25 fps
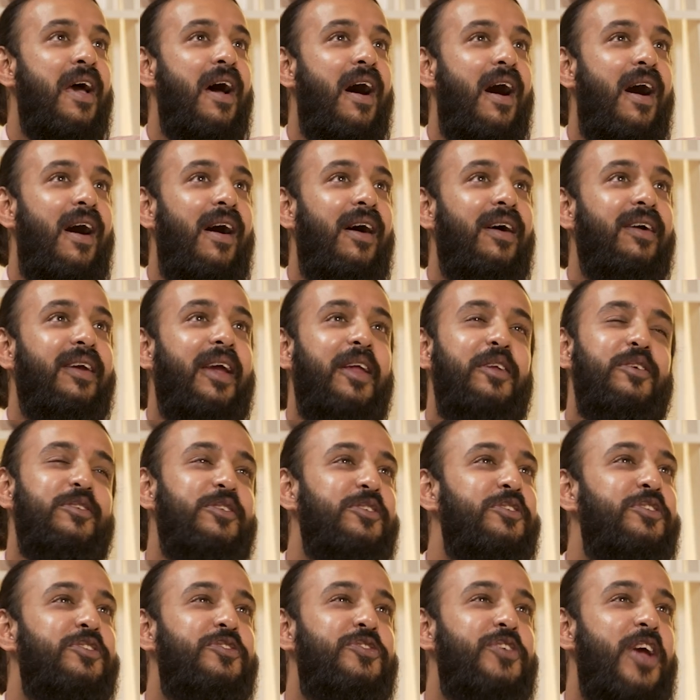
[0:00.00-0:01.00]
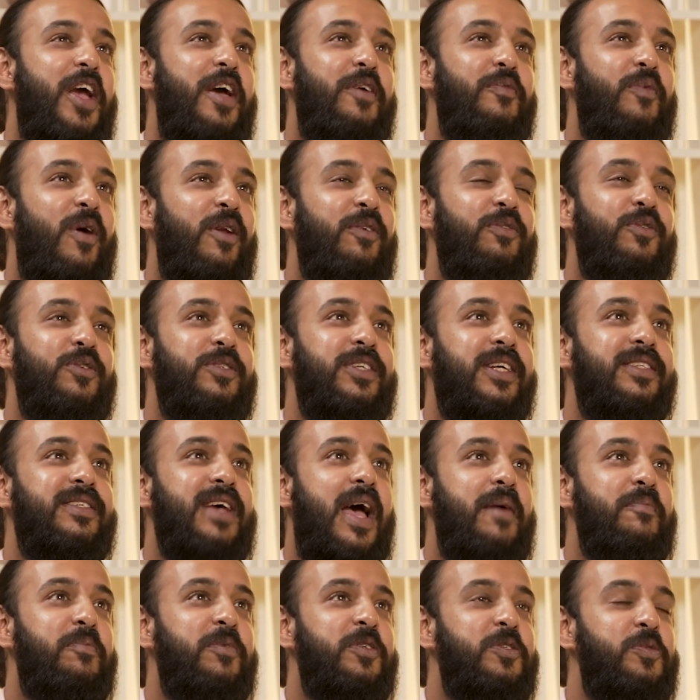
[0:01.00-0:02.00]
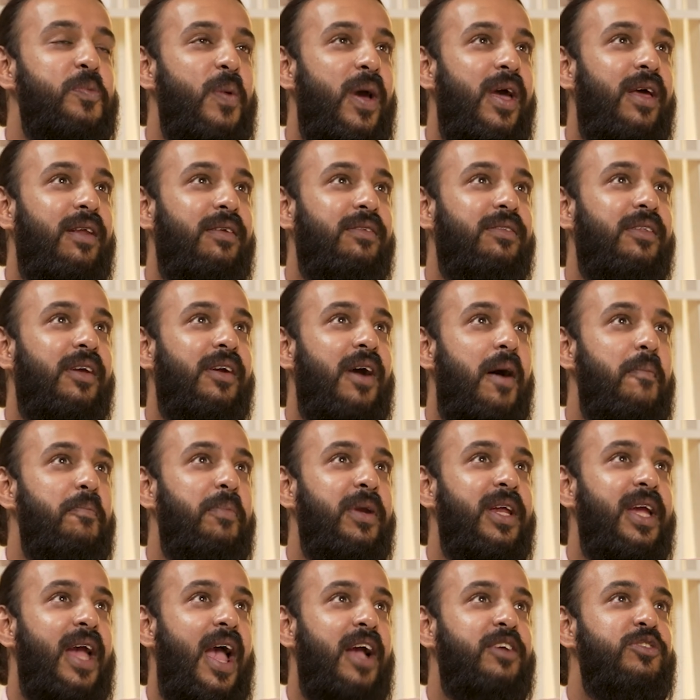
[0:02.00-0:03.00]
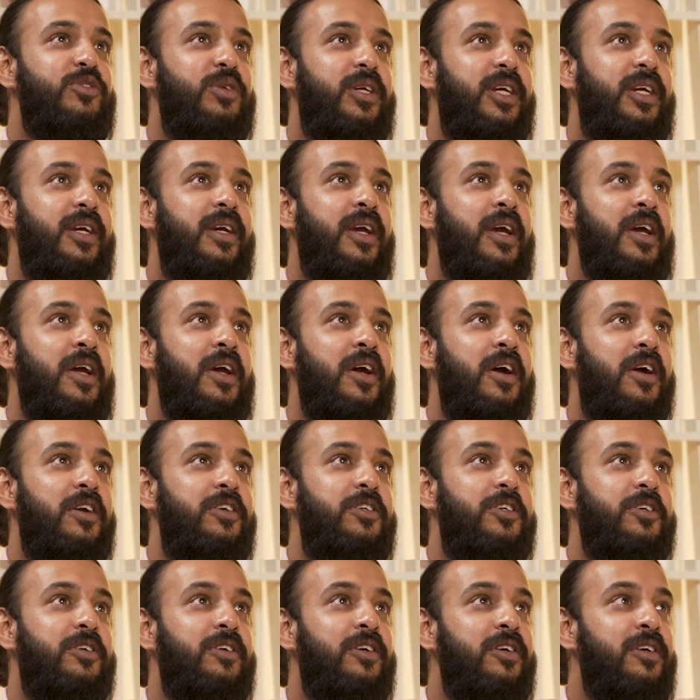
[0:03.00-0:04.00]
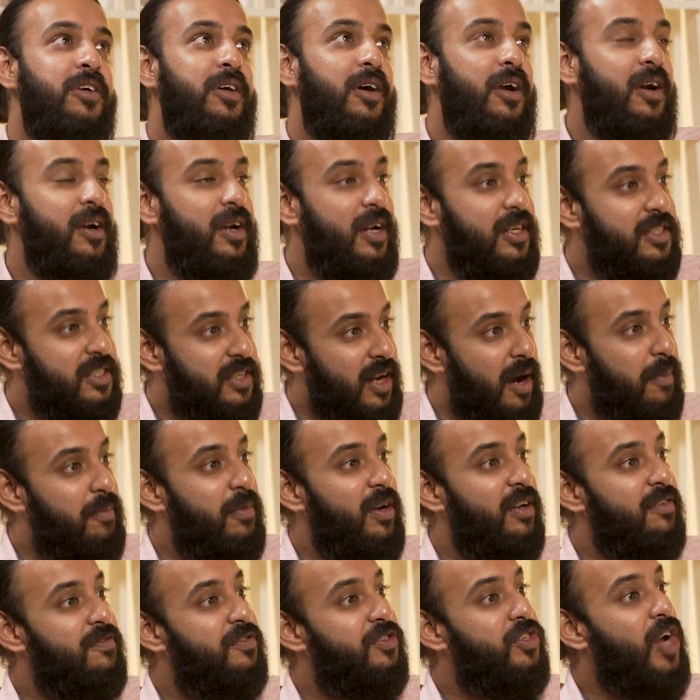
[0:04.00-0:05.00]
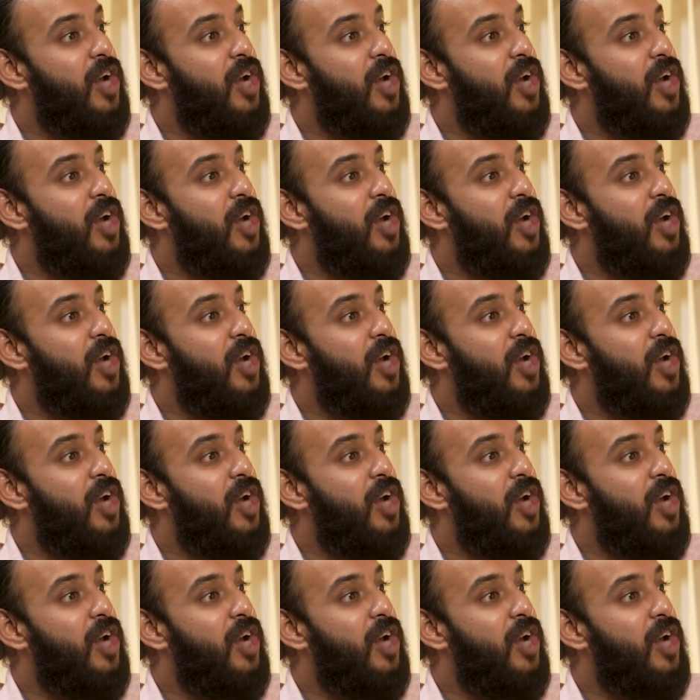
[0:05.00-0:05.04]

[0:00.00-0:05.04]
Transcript: Can you just share one of those examples where the company actually turned a disruptive